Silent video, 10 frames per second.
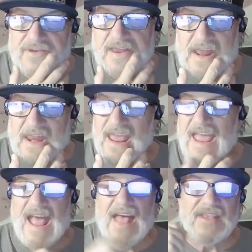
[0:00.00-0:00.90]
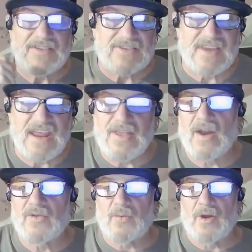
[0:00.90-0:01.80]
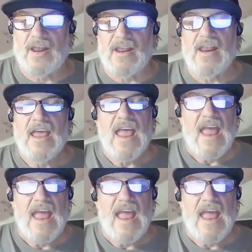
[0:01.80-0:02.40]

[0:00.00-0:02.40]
in it, and the sea that is what in it,